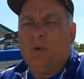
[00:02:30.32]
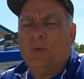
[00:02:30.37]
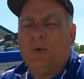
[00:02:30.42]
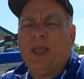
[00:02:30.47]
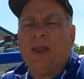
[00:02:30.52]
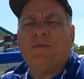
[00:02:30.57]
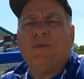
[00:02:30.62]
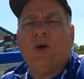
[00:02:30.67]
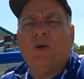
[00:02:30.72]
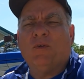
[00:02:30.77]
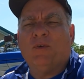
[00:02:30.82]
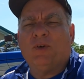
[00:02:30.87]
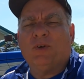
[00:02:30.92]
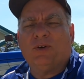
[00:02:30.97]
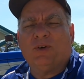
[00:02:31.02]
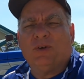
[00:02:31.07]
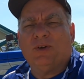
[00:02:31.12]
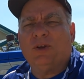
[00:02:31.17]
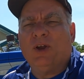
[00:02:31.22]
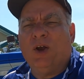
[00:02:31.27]
We have over
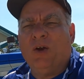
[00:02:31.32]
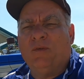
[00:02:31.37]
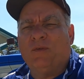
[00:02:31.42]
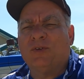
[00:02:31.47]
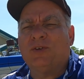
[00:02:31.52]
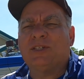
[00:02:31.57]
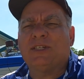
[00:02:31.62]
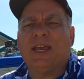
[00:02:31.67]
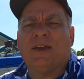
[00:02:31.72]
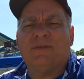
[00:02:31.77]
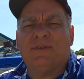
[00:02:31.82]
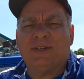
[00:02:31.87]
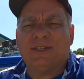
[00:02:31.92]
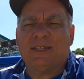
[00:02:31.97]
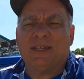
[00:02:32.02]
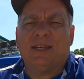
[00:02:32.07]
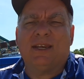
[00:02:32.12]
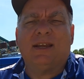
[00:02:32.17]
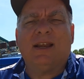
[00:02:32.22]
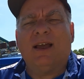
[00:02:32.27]

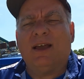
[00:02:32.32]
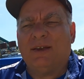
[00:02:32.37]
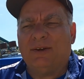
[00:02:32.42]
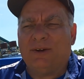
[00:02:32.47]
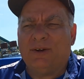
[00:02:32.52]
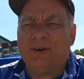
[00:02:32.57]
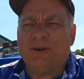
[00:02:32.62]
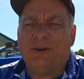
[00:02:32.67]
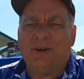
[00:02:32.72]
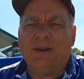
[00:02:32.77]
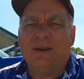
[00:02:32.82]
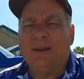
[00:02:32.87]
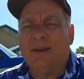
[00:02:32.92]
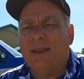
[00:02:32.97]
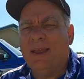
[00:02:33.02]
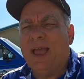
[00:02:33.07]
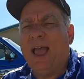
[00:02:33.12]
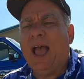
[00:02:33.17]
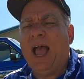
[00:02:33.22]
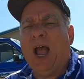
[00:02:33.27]
1,700
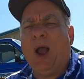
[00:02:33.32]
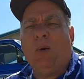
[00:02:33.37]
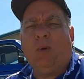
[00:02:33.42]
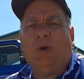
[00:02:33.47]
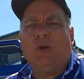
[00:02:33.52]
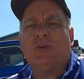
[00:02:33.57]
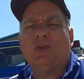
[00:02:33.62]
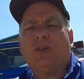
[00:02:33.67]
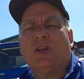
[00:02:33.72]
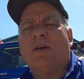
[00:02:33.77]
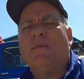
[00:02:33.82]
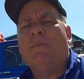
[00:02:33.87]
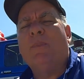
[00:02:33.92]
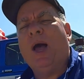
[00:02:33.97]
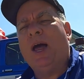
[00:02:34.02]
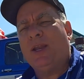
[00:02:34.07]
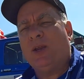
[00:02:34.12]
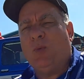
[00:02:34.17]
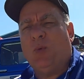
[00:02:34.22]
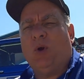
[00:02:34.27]
hours of
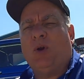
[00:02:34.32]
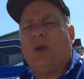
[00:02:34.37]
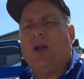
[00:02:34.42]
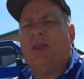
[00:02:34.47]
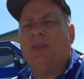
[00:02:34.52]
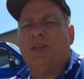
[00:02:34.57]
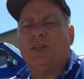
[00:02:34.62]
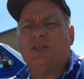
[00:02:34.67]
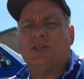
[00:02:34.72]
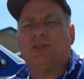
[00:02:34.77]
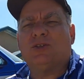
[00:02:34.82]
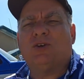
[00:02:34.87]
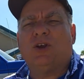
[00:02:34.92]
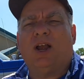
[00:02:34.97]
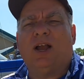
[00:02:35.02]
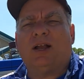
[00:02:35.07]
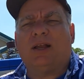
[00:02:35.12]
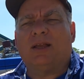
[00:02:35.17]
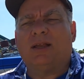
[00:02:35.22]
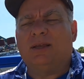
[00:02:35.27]
body work on this
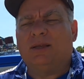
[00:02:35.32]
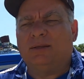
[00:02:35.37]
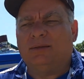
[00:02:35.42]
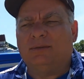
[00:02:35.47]
truck.